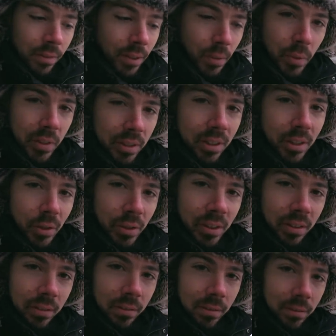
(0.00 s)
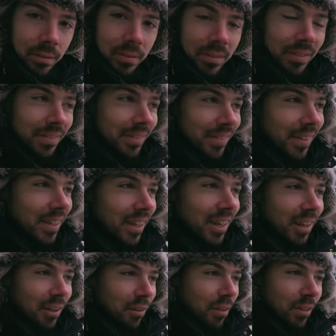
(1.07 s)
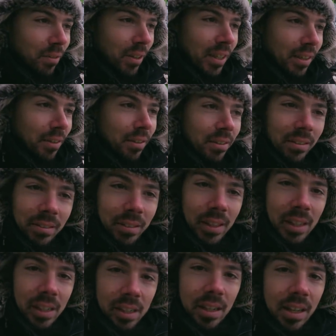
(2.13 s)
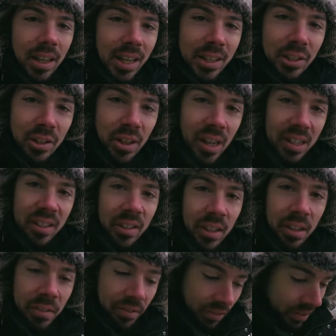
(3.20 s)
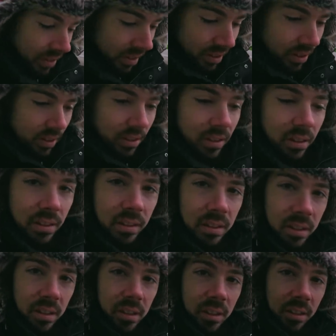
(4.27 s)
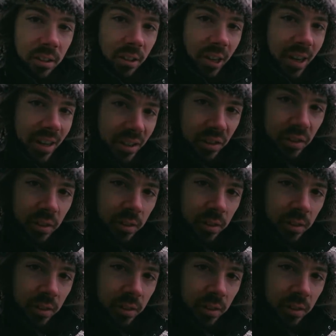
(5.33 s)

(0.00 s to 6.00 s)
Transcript: That wasn't doing it. Like, cleanse thyself to your ass.